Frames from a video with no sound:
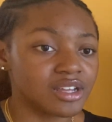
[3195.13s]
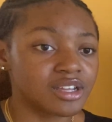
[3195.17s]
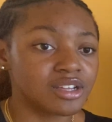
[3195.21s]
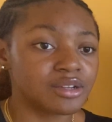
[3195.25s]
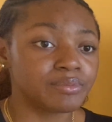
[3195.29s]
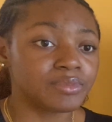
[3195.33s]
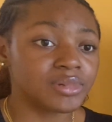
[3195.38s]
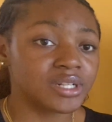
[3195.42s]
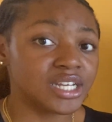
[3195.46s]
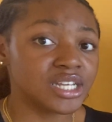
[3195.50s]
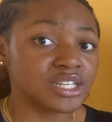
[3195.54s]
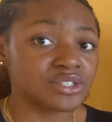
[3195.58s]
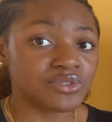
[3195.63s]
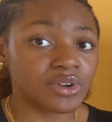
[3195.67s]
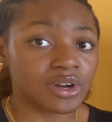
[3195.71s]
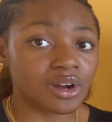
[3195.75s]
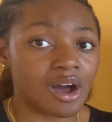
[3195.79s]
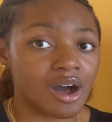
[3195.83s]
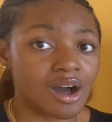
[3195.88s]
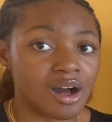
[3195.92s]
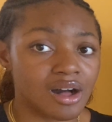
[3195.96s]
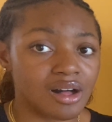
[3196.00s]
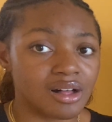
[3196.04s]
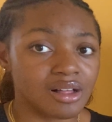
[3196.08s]
Please
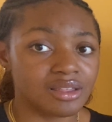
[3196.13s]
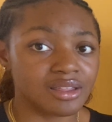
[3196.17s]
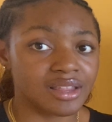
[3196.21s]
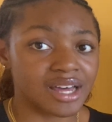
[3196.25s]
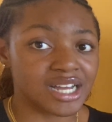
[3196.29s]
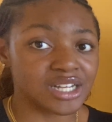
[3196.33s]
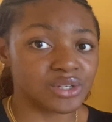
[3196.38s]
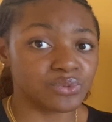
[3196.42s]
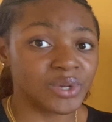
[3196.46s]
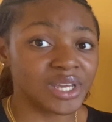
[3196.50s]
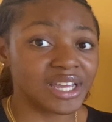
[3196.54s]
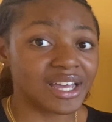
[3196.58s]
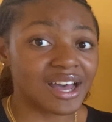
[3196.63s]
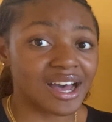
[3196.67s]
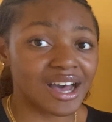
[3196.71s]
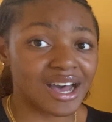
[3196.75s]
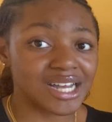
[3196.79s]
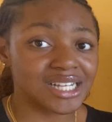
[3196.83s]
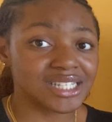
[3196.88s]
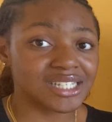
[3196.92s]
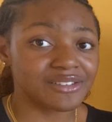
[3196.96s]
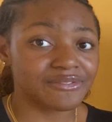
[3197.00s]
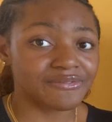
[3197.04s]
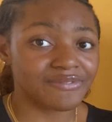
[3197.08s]
recall that we
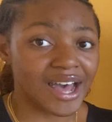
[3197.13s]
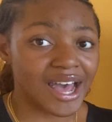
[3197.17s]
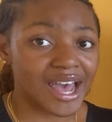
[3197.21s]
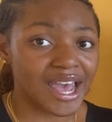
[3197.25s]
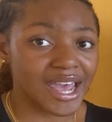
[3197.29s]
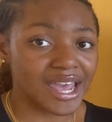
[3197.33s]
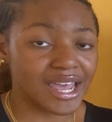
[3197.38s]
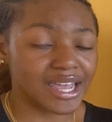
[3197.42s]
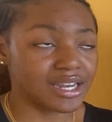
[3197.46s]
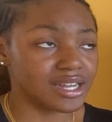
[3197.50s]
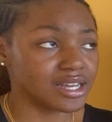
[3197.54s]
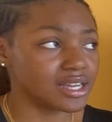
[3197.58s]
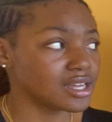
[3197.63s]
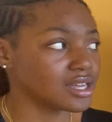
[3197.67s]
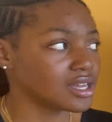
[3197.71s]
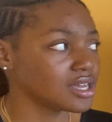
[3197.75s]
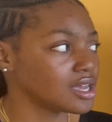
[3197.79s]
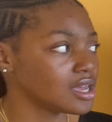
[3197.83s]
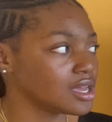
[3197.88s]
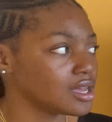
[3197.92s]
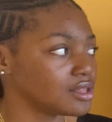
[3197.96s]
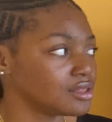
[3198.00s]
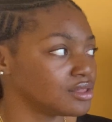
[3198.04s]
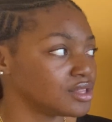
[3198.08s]
can't find
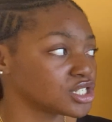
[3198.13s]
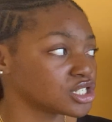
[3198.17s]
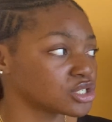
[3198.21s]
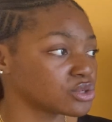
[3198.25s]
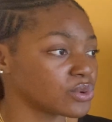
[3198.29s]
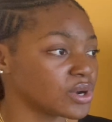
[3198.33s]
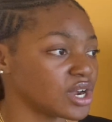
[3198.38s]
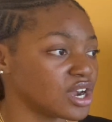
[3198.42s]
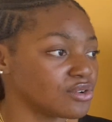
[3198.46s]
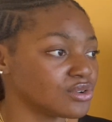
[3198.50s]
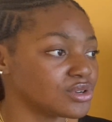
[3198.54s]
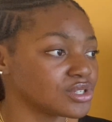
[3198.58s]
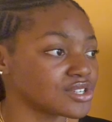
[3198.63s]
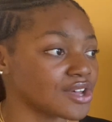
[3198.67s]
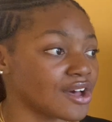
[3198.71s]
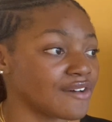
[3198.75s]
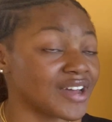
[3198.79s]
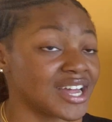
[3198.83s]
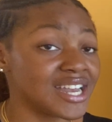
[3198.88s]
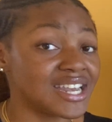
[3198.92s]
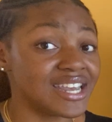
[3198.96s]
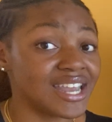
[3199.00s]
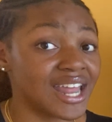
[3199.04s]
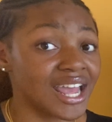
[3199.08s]
the square root of a
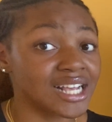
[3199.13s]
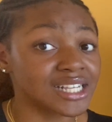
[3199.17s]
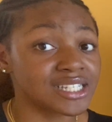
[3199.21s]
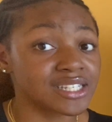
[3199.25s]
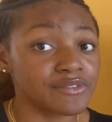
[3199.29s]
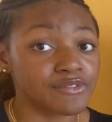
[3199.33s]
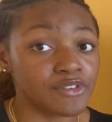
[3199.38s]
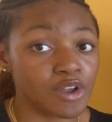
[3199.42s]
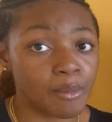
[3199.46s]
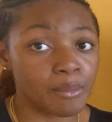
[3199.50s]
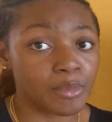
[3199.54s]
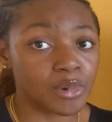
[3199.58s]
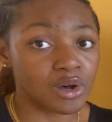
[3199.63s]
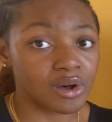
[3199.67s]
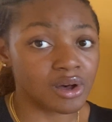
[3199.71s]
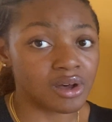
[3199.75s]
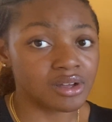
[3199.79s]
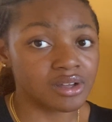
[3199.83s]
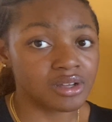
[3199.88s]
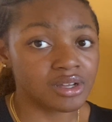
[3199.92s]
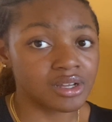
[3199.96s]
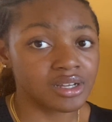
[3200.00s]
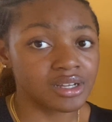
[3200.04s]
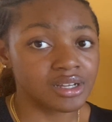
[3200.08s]
negative number.
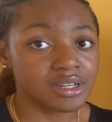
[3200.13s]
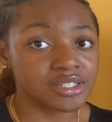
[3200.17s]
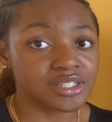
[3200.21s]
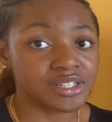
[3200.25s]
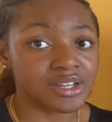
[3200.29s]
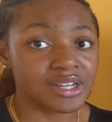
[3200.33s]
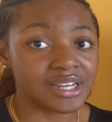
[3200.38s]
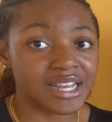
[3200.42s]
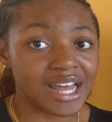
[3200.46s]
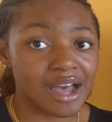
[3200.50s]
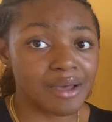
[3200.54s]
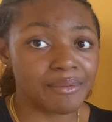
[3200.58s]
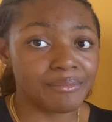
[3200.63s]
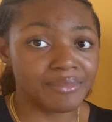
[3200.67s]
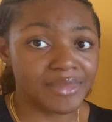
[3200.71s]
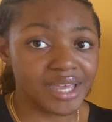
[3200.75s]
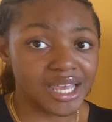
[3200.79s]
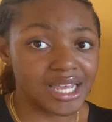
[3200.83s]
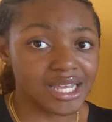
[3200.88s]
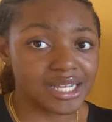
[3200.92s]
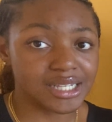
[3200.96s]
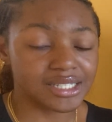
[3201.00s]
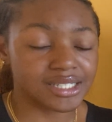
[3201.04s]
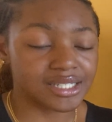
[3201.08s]
So that
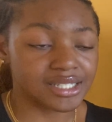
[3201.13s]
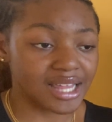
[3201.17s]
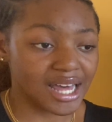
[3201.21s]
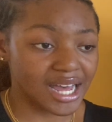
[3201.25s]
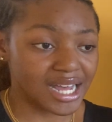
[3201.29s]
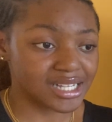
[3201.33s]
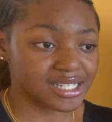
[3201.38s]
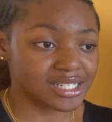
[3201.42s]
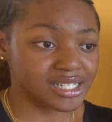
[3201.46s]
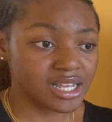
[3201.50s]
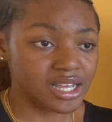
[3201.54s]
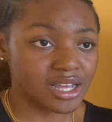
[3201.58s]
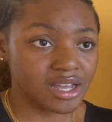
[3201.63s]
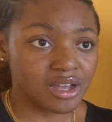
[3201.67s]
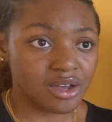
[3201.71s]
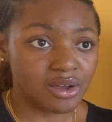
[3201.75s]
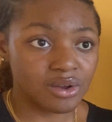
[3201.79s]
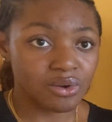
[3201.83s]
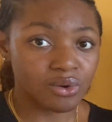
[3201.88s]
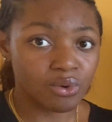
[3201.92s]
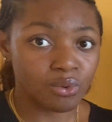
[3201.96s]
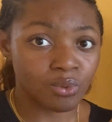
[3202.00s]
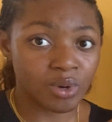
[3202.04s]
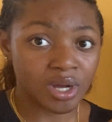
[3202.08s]
means that
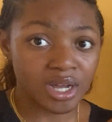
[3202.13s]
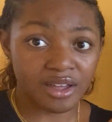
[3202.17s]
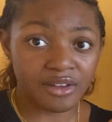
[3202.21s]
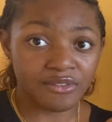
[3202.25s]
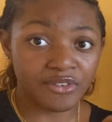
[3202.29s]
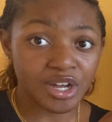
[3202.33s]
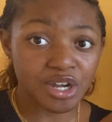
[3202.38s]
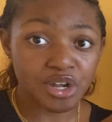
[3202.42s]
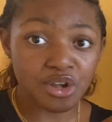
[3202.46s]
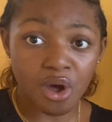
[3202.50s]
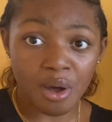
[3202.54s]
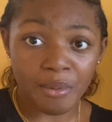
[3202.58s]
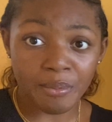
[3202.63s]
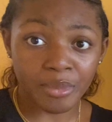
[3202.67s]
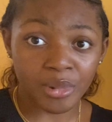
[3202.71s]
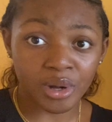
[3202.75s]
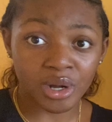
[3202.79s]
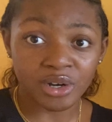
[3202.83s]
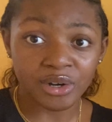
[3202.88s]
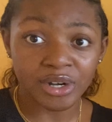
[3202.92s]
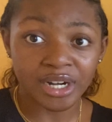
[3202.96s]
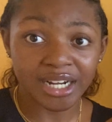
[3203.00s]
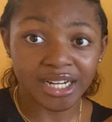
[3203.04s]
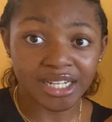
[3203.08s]
whatever number
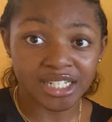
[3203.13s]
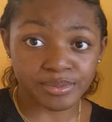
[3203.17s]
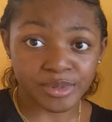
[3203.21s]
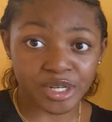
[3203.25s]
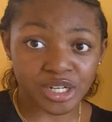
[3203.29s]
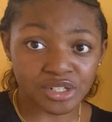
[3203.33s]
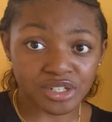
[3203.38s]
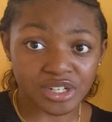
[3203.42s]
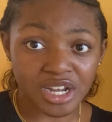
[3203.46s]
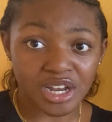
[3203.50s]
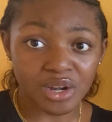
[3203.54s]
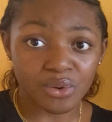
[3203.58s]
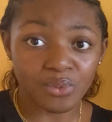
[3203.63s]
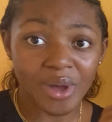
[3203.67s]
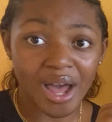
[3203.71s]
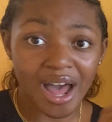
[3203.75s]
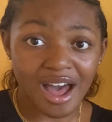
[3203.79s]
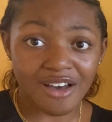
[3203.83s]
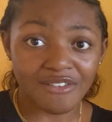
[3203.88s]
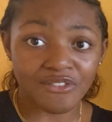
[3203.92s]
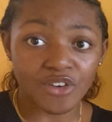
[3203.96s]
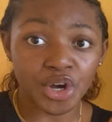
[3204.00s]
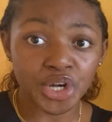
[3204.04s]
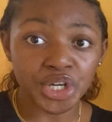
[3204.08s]
or expression we
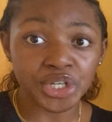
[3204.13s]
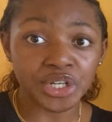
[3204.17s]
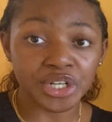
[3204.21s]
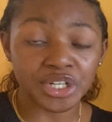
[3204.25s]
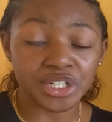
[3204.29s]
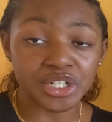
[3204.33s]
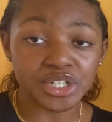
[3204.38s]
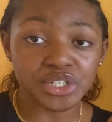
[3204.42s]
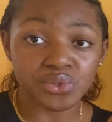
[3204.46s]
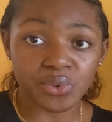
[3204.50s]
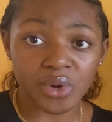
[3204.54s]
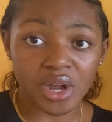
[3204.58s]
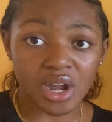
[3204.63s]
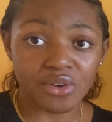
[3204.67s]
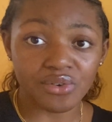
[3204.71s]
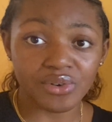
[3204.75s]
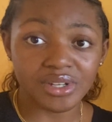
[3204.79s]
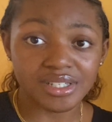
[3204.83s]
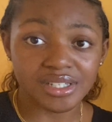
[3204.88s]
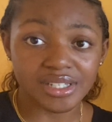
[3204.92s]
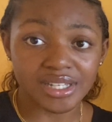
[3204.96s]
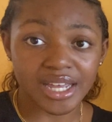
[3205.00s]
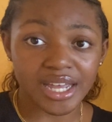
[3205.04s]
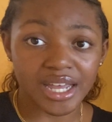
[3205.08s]
have under the square
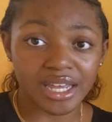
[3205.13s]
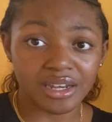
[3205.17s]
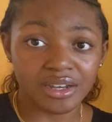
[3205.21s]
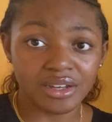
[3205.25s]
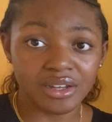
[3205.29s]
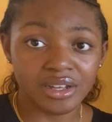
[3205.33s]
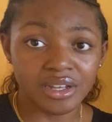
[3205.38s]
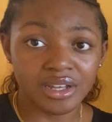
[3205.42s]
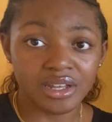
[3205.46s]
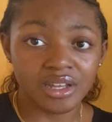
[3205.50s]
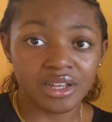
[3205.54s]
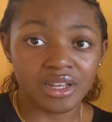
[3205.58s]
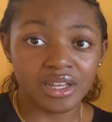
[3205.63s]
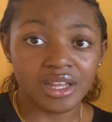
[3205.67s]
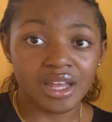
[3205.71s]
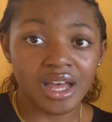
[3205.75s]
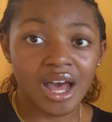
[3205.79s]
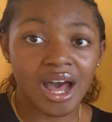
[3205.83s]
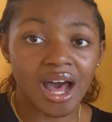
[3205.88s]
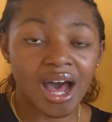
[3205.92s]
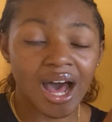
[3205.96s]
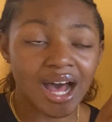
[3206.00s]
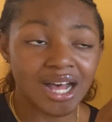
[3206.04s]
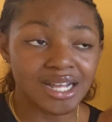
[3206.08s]
root sign
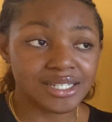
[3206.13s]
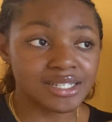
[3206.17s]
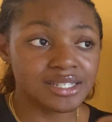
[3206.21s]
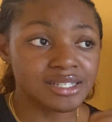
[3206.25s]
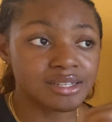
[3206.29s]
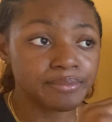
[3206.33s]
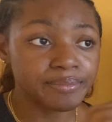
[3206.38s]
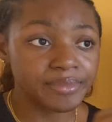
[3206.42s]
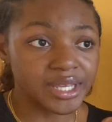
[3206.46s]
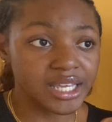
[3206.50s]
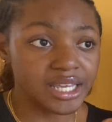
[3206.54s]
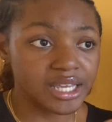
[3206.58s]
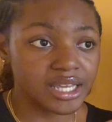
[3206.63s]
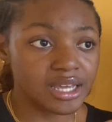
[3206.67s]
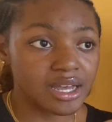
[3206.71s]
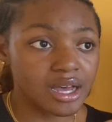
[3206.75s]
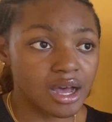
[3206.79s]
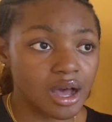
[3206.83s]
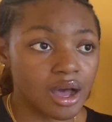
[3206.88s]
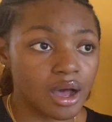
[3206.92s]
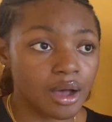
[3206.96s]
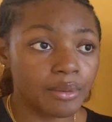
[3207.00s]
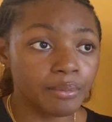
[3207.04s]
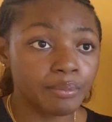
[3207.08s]
has to be
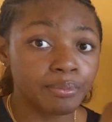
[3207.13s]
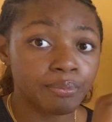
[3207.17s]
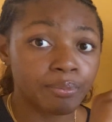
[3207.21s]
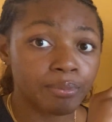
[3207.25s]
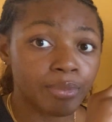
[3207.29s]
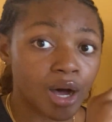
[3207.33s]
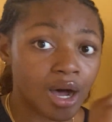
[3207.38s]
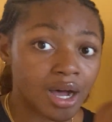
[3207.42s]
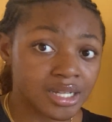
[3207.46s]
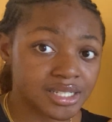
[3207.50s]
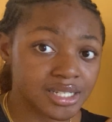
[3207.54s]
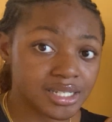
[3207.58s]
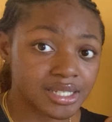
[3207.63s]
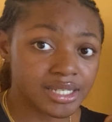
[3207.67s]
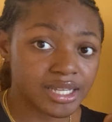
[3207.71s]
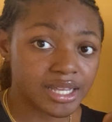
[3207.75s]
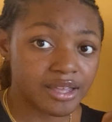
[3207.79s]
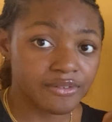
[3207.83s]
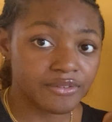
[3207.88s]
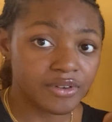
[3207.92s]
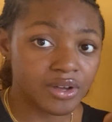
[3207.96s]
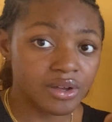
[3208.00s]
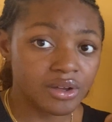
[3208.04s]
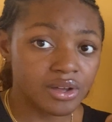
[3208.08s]

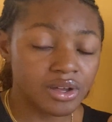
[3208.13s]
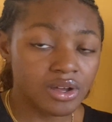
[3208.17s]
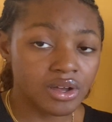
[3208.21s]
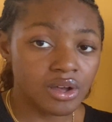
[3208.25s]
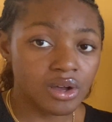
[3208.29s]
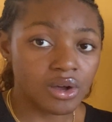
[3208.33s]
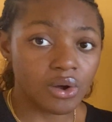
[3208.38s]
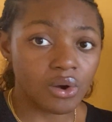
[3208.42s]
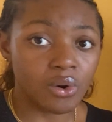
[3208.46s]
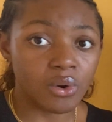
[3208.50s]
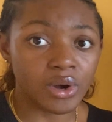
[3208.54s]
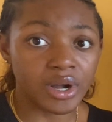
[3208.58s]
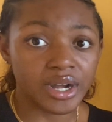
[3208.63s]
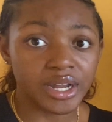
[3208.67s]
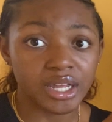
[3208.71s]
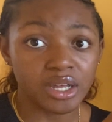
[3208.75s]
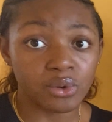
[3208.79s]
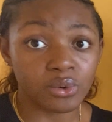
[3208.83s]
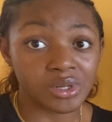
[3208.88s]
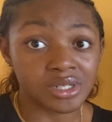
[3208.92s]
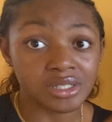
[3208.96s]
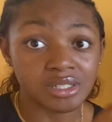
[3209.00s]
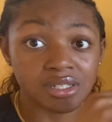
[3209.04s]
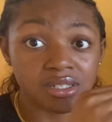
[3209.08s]
positive or
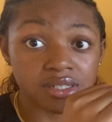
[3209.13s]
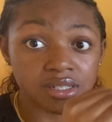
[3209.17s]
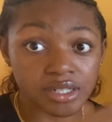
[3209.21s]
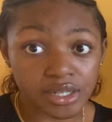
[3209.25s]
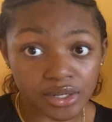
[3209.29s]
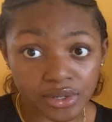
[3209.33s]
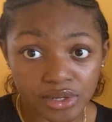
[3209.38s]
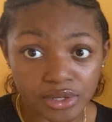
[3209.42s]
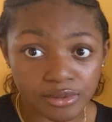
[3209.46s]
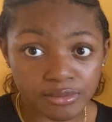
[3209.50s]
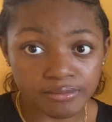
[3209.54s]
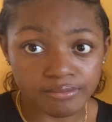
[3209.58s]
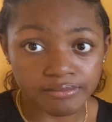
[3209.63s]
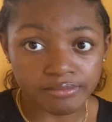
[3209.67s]
equal to 0.